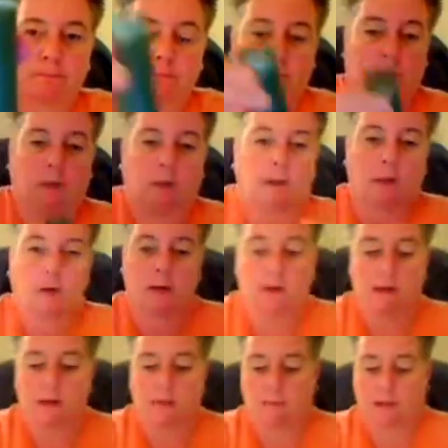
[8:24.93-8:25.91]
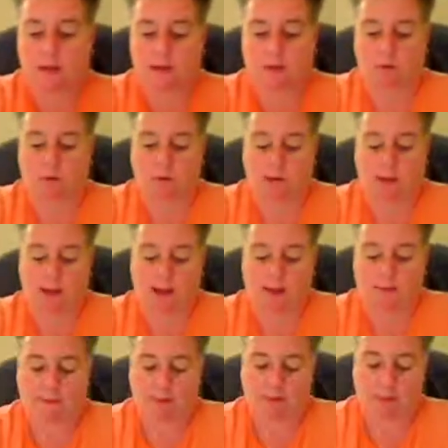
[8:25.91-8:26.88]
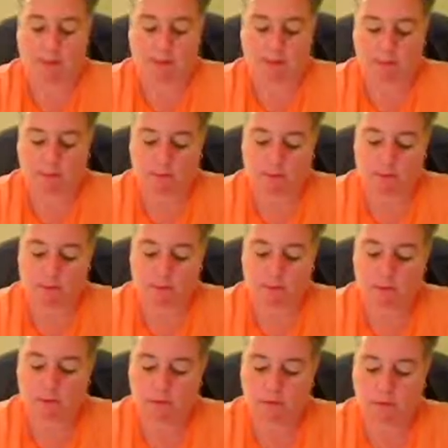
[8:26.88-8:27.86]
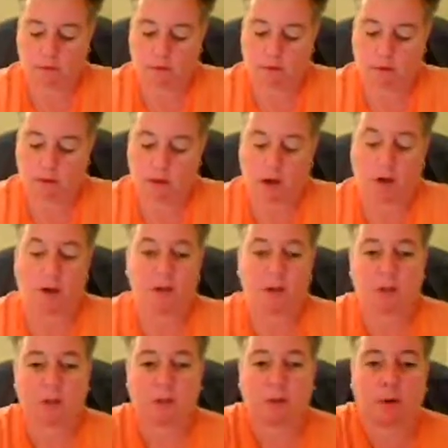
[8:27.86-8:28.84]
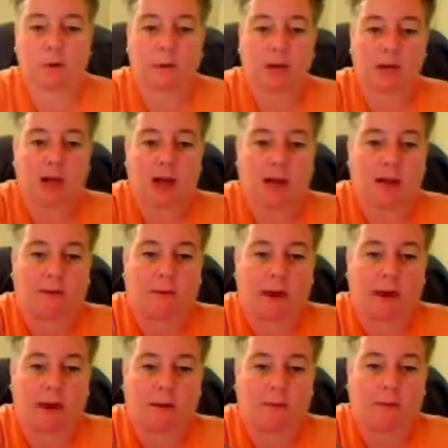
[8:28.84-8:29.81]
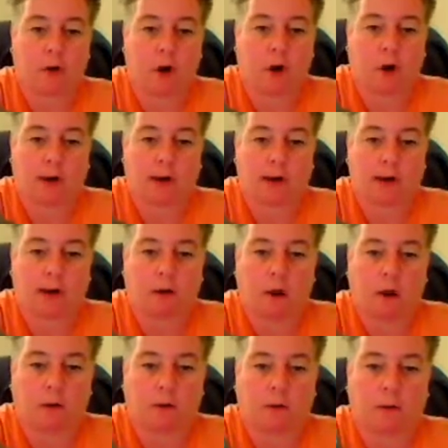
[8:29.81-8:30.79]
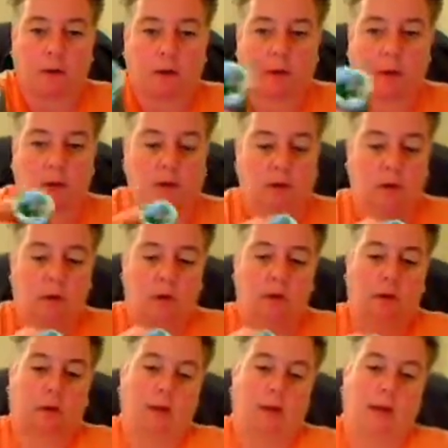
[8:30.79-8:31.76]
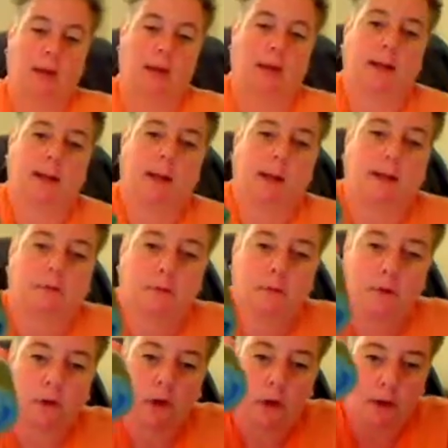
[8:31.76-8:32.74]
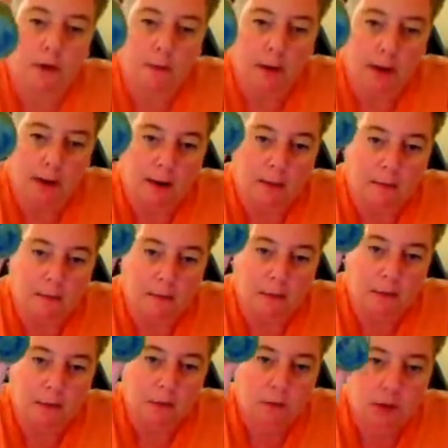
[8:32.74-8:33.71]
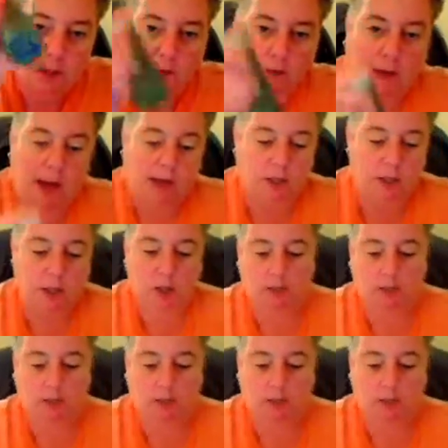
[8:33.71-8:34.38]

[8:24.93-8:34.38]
I don't know what I have in it. Oh, I just pretty much have a frog and a logbook, and again on the bottom, geocache.